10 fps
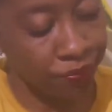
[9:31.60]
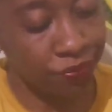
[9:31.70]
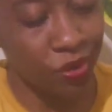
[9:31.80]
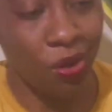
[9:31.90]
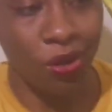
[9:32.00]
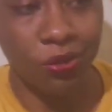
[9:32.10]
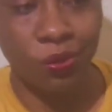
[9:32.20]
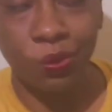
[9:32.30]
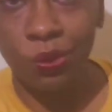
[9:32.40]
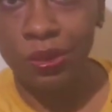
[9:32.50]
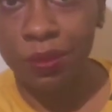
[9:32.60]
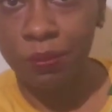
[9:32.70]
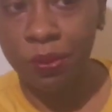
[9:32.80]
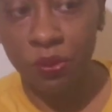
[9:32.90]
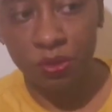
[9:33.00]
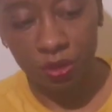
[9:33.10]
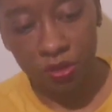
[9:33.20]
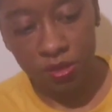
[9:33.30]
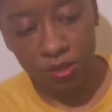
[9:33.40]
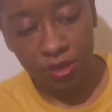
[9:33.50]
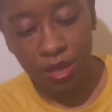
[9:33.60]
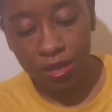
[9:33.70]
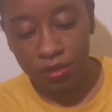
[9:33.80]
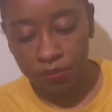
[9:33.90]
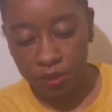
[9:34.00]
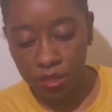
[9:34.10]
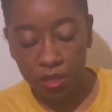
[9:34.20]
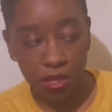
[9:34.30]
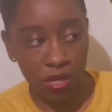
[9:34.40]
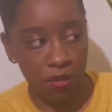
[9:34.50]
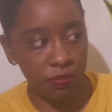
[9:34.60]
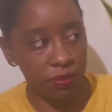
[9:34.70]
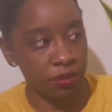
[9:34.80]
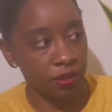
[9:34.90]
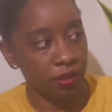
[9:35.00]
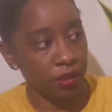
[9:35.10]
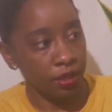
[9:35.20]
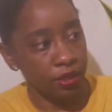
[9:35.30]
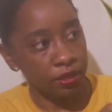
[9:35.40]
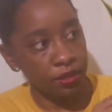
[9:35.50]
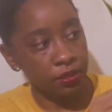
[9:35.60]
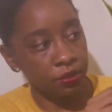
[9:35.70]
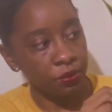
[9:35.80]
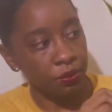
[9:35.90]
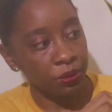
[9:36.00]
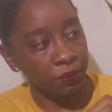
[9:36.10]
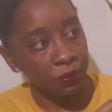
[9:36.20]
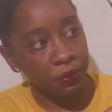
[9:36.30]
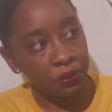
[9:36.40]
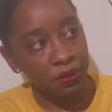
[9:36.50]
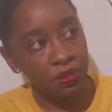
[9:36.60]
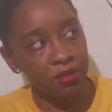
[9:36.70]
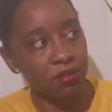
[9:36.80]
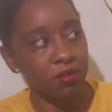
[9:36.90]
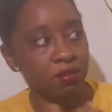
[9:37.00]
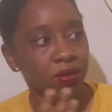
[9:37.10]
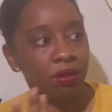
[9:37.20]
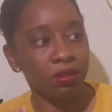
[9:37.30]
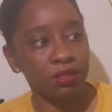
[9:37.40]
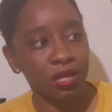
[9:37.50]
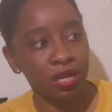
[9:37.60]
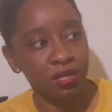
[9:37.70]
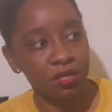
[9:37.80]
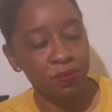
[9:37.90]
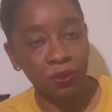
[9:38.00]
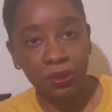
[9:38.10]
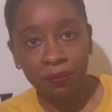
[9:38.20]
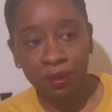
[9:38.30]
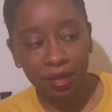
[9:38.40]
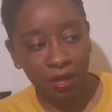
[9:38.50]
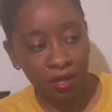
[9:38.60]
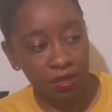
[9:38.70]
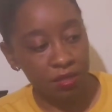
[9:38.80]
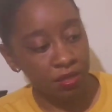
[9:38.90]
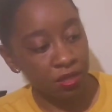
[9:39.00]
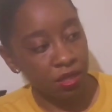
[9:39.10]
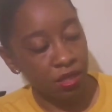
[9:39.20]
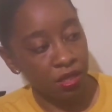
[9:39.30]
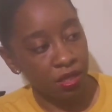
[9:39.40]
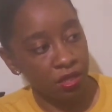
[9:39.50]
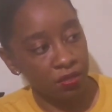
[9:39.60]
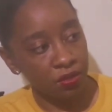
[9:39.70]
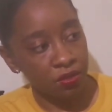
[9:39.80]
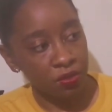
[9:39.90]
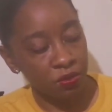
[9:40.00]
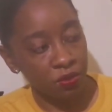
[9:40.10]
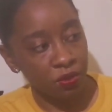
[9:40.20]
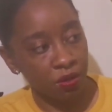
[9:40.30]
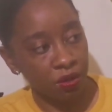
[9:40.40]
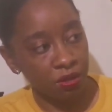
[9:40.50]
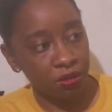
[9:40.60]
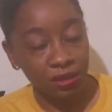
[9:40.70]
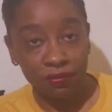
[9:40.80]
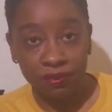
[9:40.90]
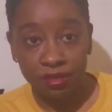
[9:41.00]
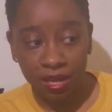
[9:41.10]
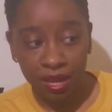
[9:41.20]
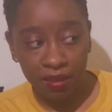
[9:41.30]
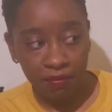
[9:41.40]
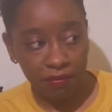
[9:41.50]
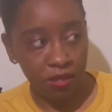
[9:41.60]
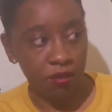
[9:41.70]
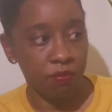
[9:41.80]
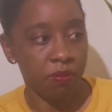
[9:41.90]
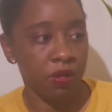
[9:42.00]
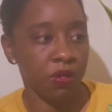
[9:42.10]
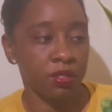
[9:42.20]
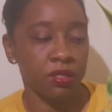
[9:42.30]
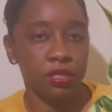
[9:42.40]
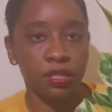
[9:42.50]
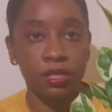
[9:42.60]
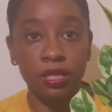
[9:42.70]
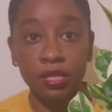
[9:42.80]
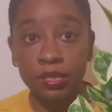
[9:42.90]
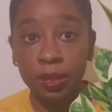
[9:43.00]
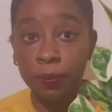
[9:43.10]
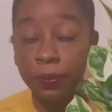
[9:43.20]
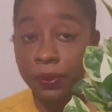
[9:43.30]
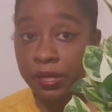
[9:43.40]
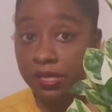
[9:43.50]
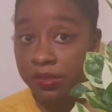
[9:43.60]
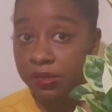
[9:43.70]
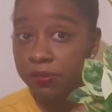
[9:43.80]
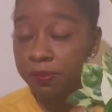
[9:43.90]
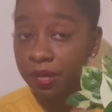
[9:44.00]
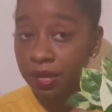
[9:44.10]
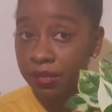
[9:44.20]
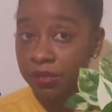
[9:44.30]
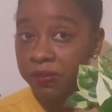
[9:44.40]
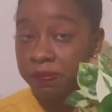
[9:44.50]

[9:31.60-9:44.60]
called golden pothos. It has many names. It is a golden pothos. It's called Chinese money plant. It's also called devil's ivy because it is a poisonous plant to